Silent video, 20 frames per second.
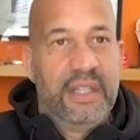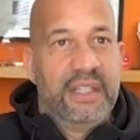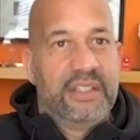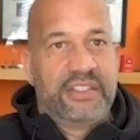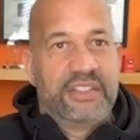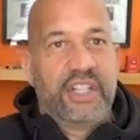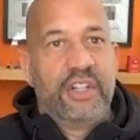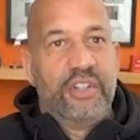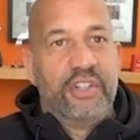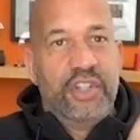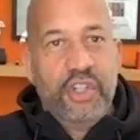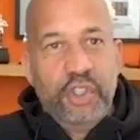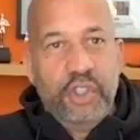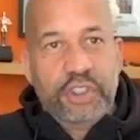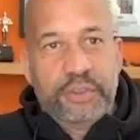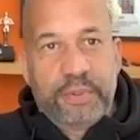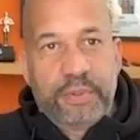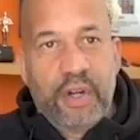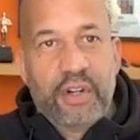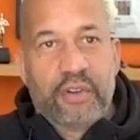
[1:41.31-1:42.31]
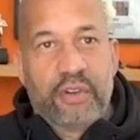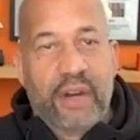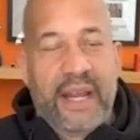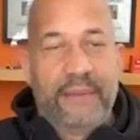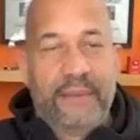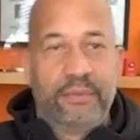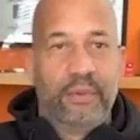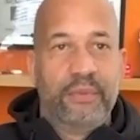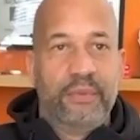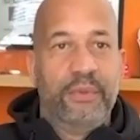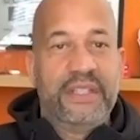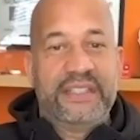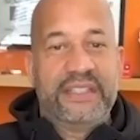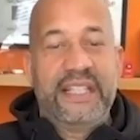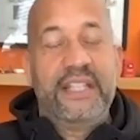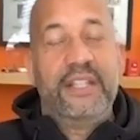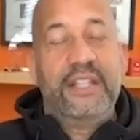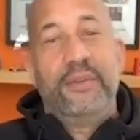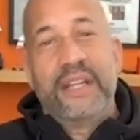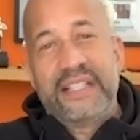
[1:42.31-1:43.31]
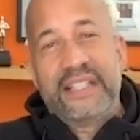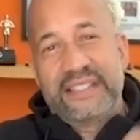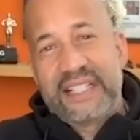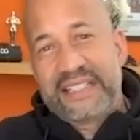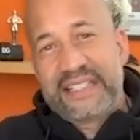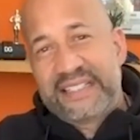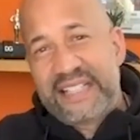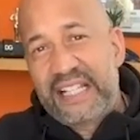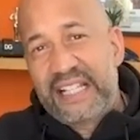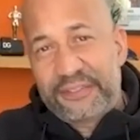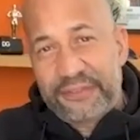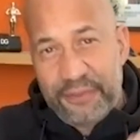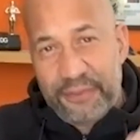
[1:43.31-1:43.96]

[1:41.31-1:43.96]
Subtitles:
Certain news programs, when we see you get success